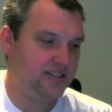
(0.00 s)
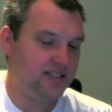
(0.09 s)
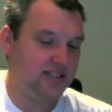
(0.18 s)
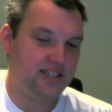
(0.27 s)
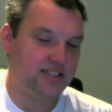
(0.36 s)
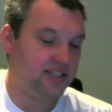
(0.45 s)

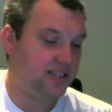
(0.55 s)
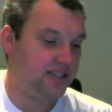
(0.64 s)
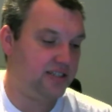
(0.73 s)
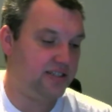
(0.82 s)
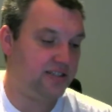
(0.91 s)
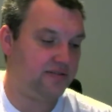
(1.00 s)
let's see.
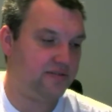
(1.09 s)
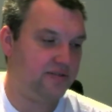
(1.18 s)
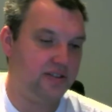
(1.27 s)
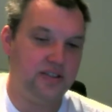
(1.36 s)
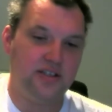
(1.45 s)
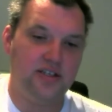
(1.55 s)
So
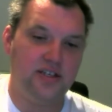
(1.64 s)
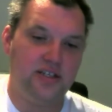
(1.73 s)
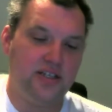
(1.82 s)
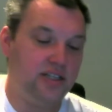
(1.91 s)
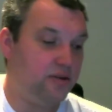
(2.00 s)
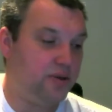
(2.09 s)

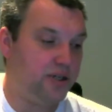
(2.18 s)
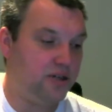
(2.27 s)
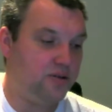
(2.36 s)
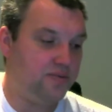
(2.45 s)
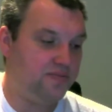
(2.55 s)
here we go.